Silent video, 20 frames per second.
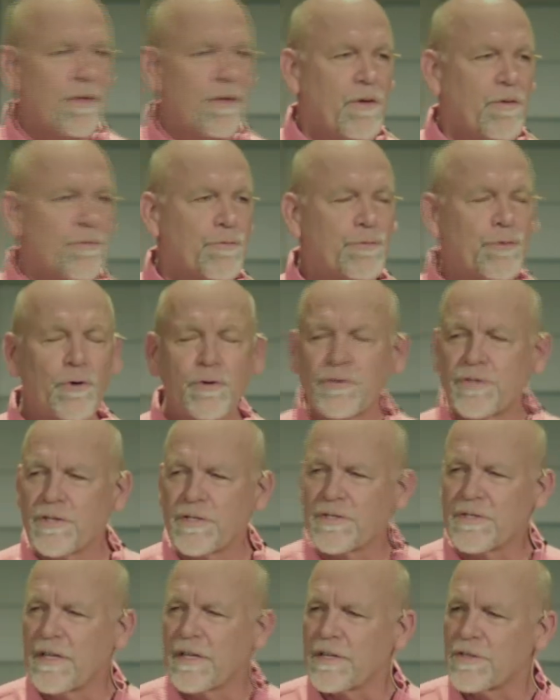First
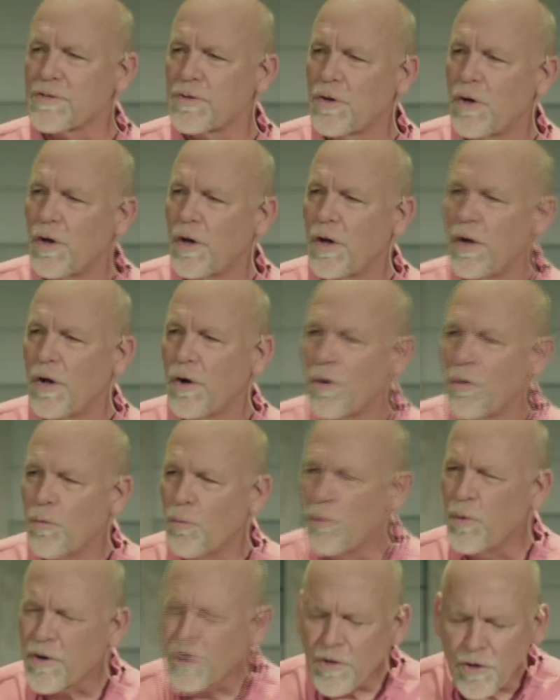is this
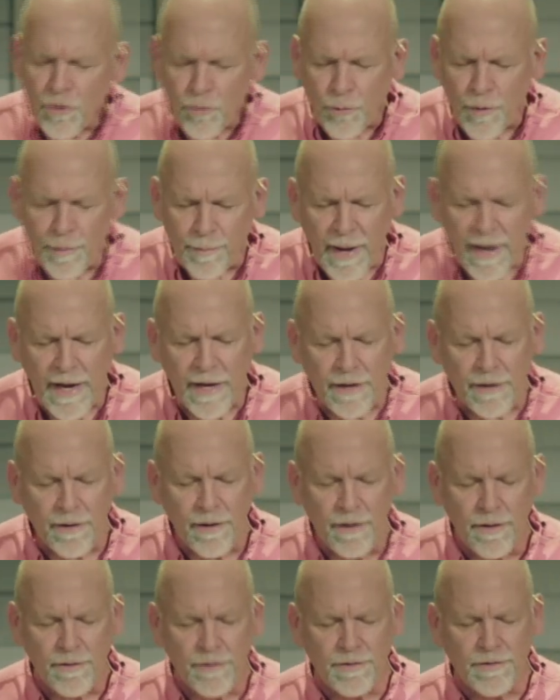we're going to remain
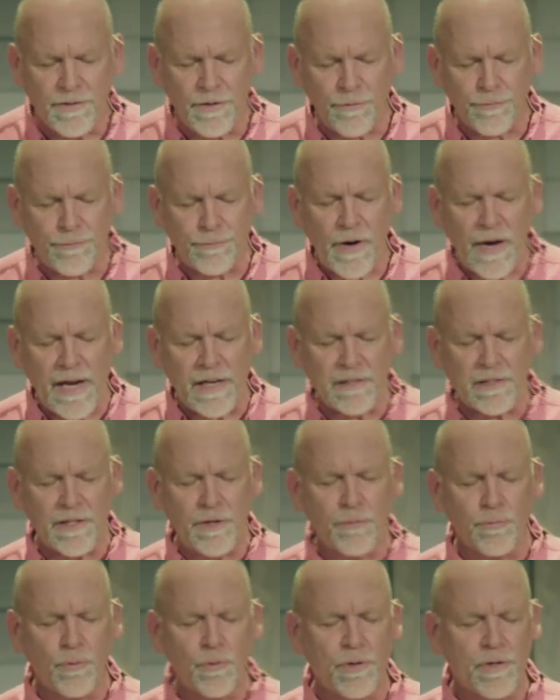defiantly
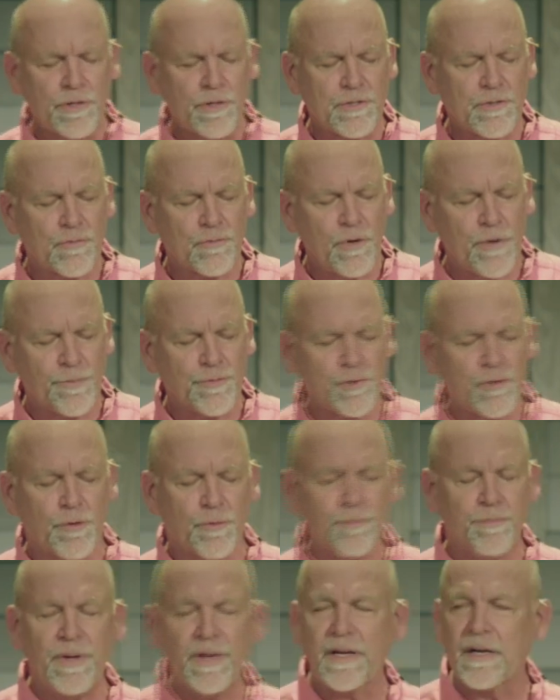rooted to Scripture
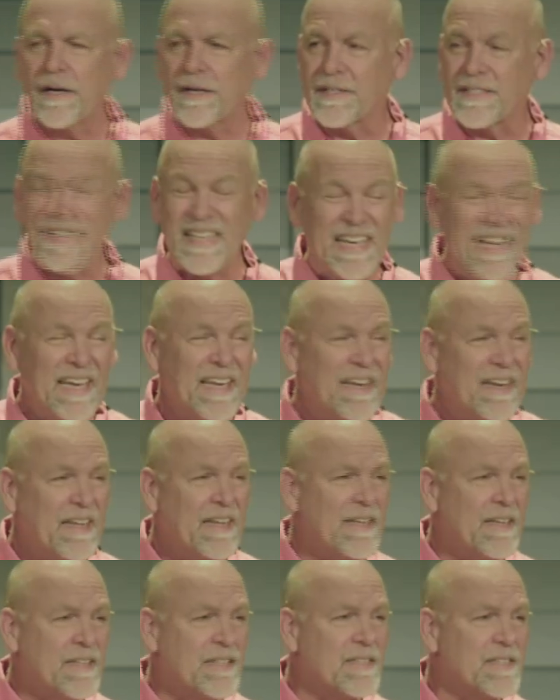because it
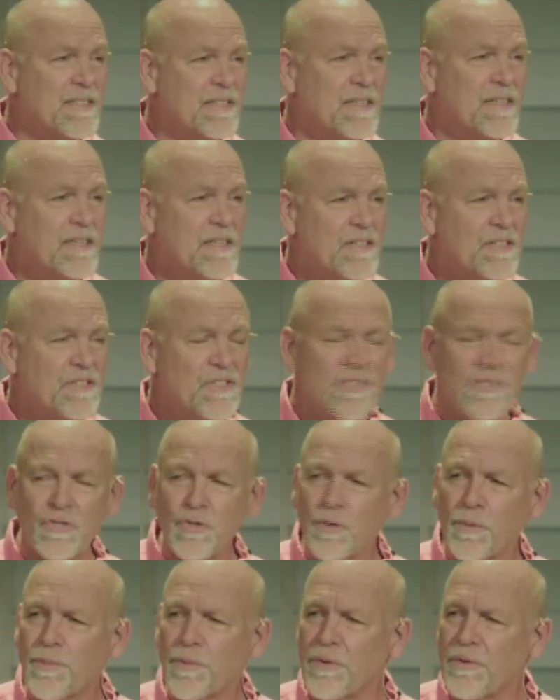is
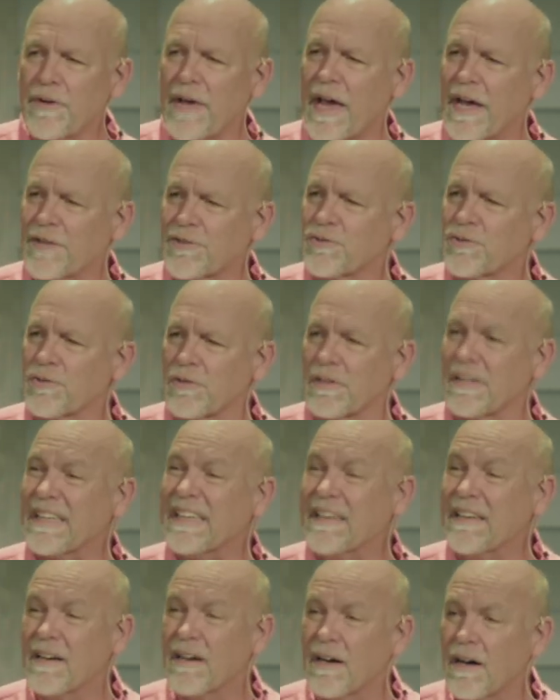
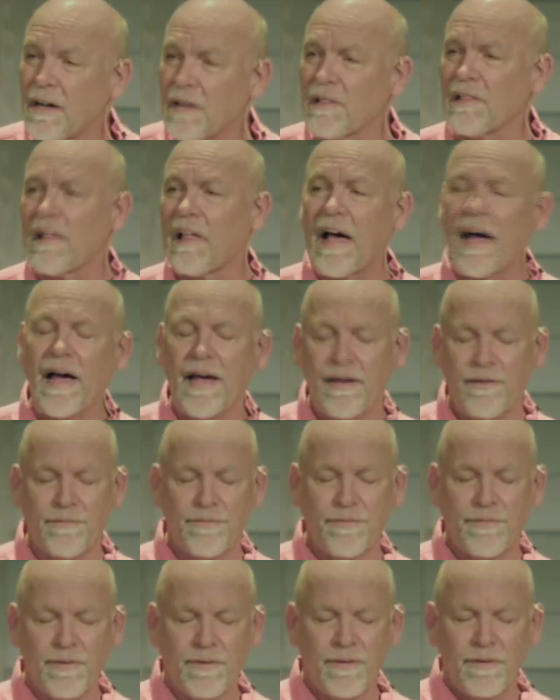supernaturally alive.
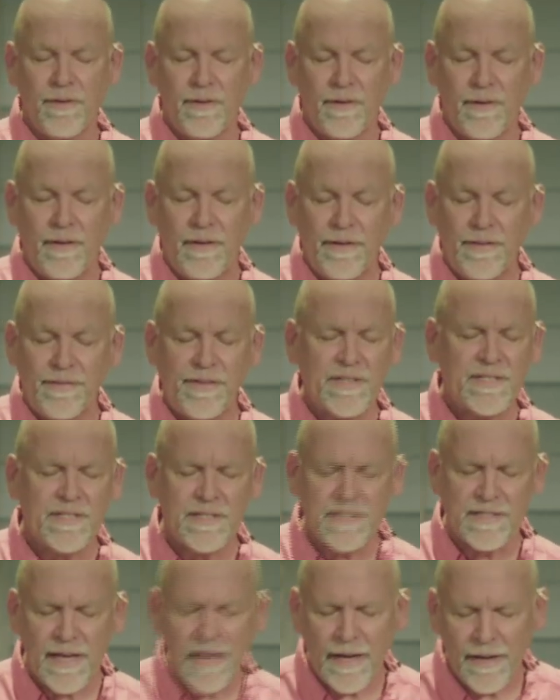This
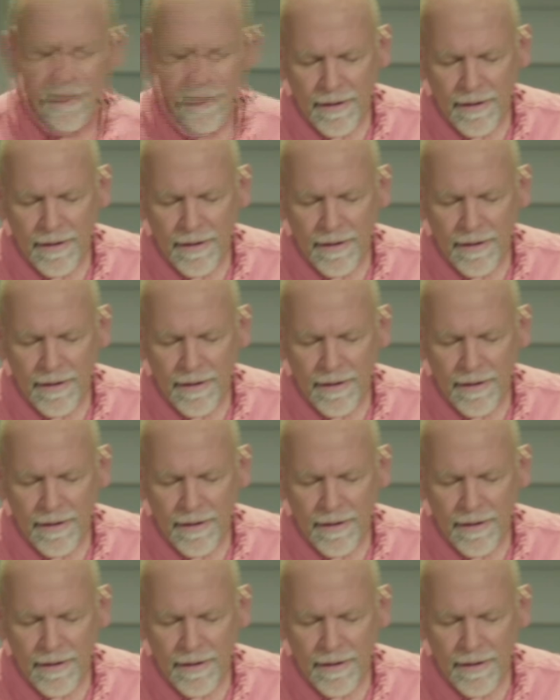is a